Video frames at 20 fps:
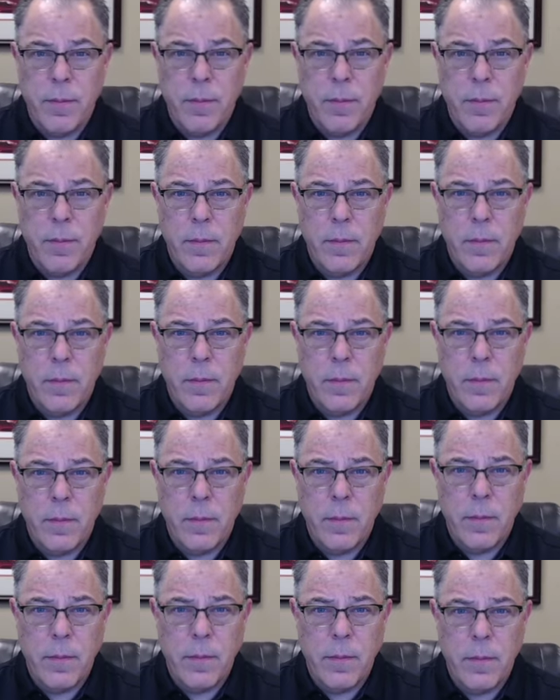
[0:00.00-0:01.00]

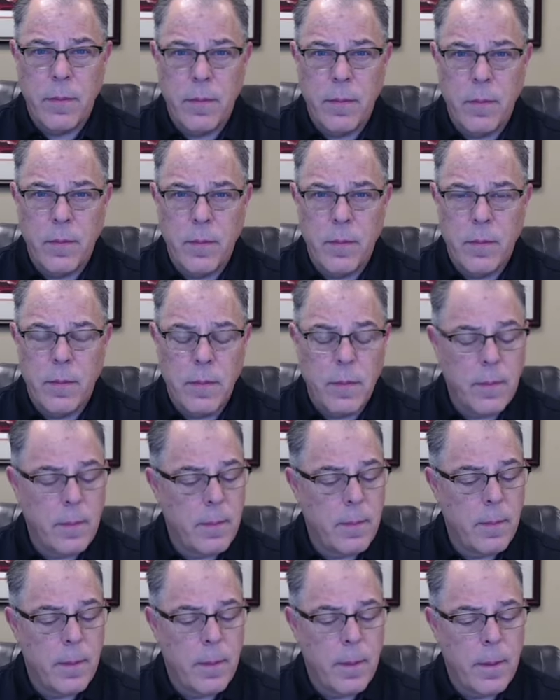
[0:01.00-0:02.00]

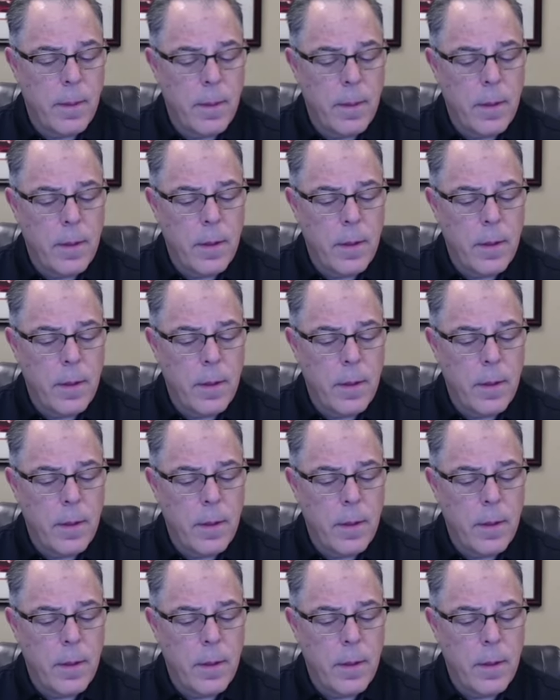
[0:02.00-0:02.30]
No one is speaking in this clip.